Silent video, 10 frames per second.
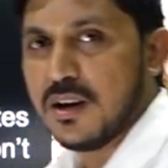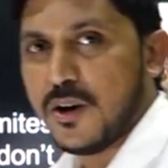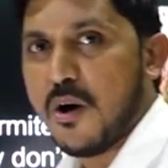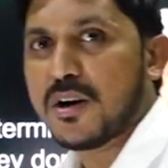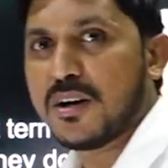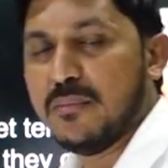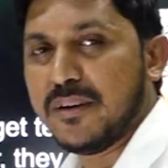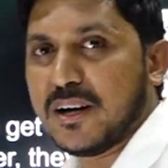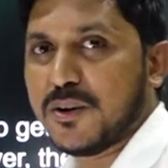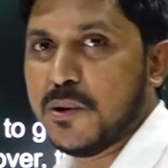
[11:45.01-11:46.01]
not
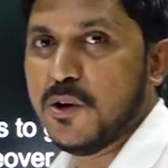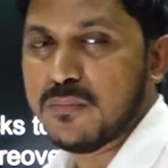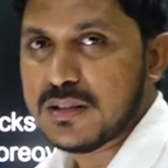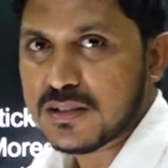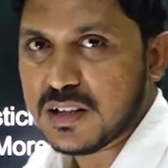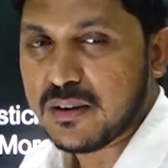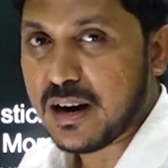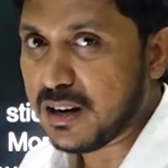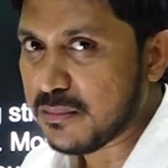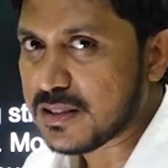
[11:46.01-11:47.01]
limited to humans even
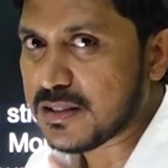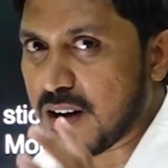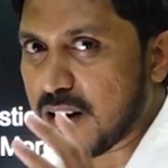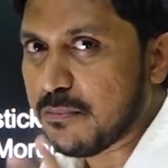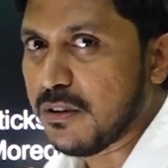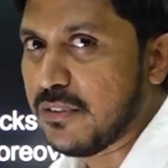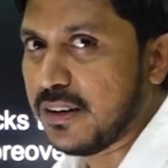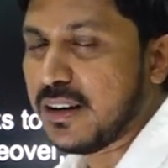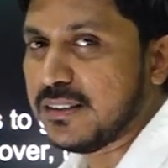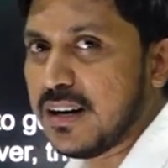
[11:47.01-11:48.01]
animals are
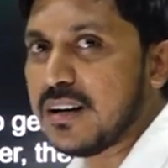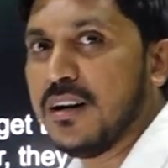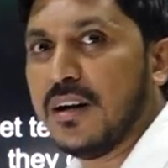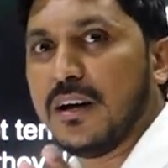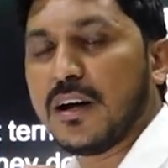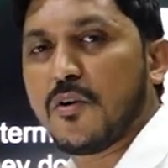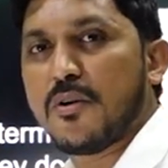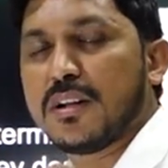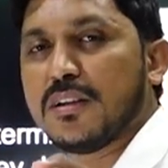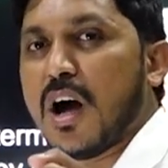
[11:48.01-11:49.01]
perfect at that
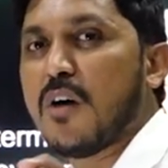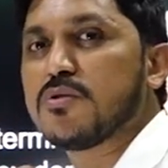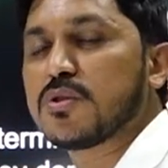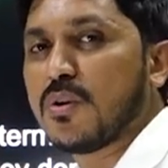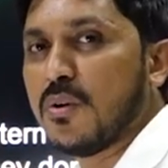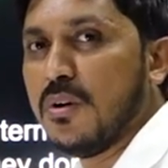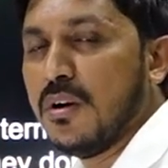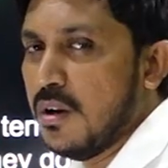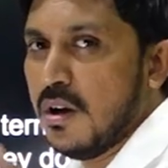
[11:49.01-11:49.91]
including the house crow